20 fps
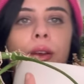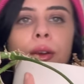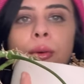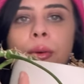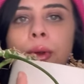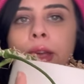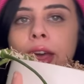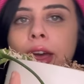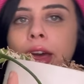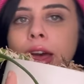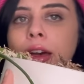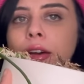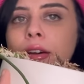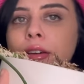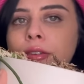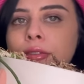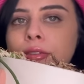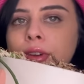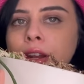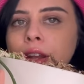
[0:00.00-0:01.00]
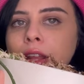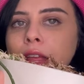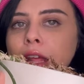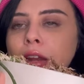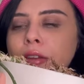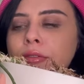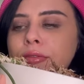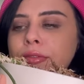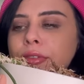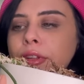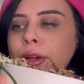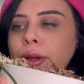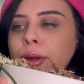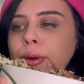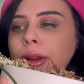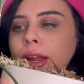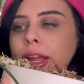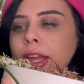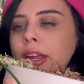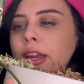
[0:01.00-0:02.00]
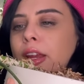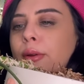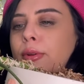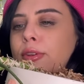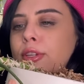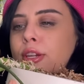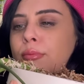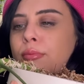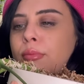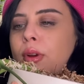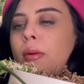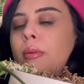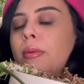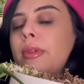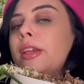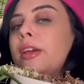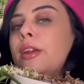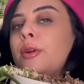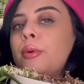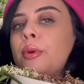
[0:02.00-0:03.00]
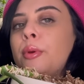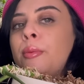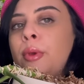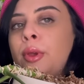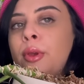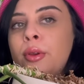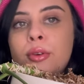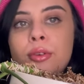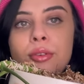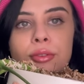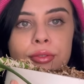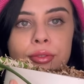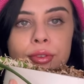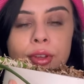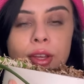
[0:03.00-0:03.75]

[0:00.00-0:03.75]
we have an inflow right here, which I'm probably going to remove.